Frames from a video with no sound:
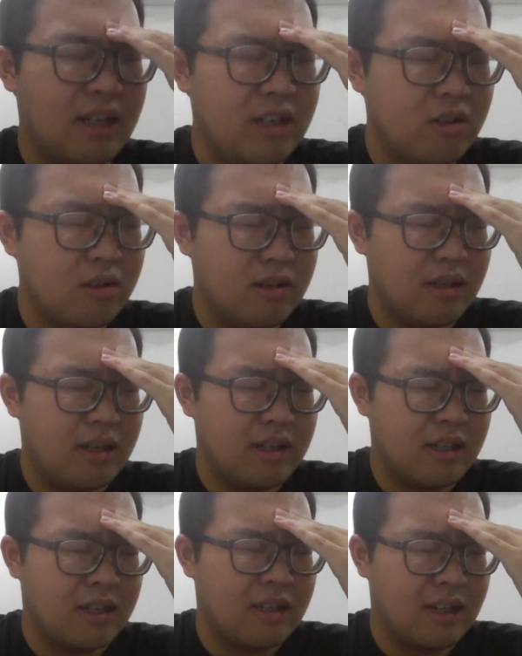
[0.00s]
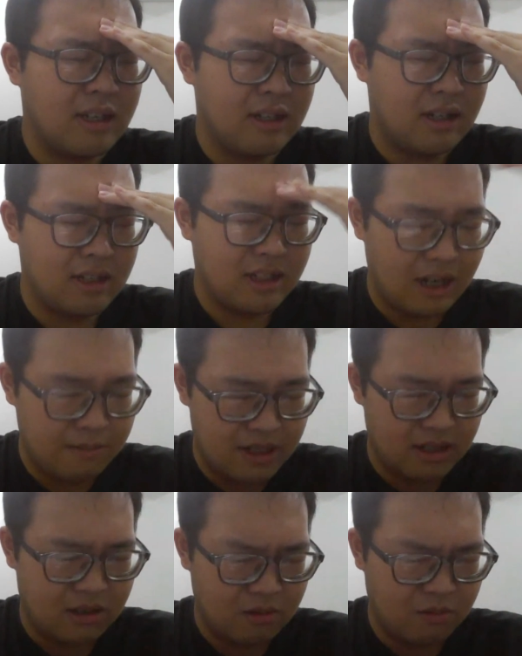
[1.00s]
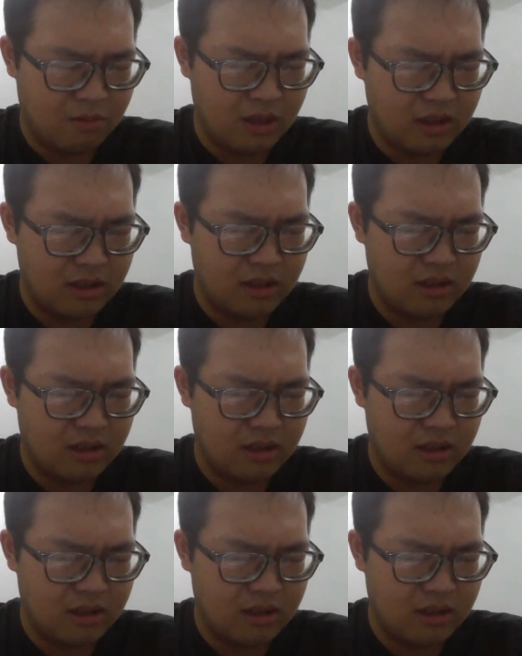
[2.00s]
it took this assignment was